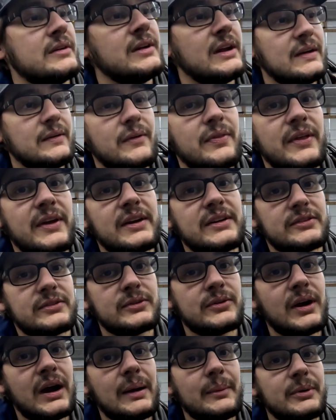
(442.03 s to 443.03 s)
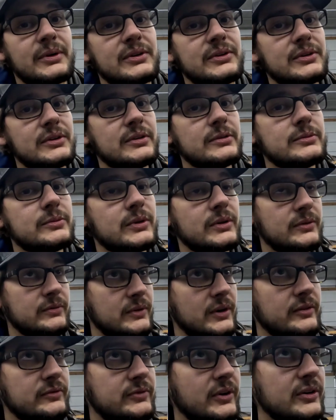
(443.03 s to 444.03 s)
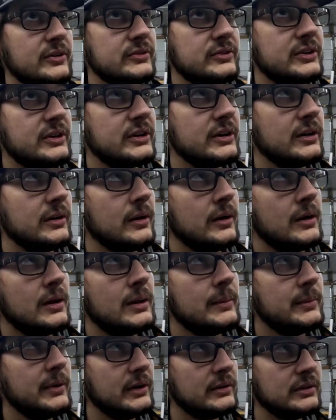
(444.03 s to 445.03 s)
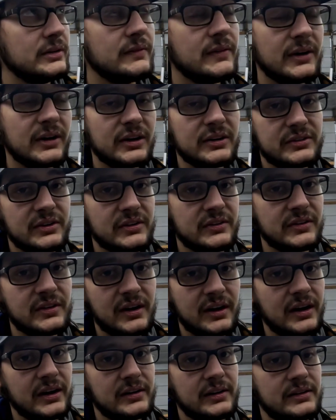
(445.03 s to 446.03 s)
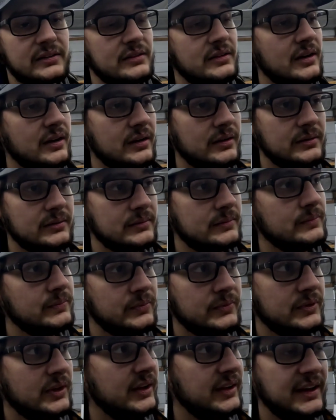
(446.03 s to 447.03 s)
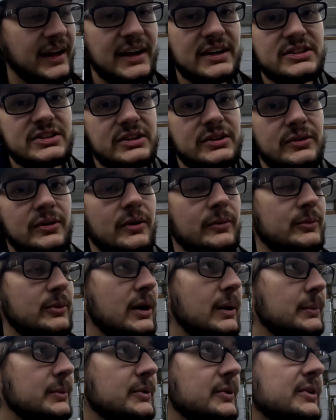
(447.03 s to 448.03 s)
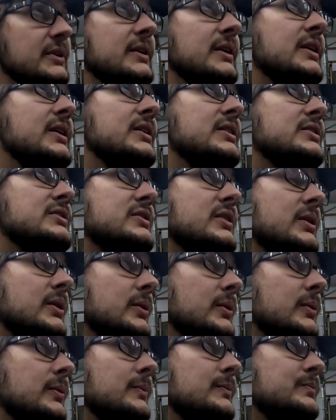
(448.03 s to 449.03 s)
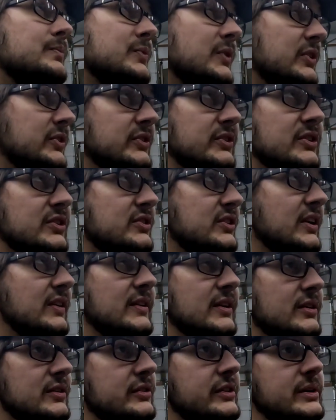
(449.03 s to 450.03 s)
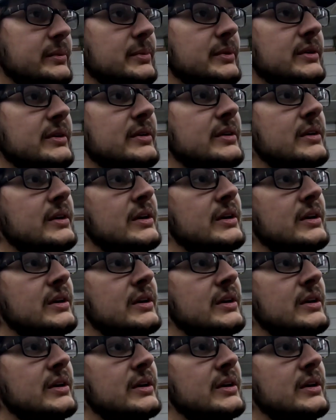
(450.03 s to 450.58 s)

Everything's grabbing good in first gear, but in reverse it's not engaging properly. So it's just sitting there slipping.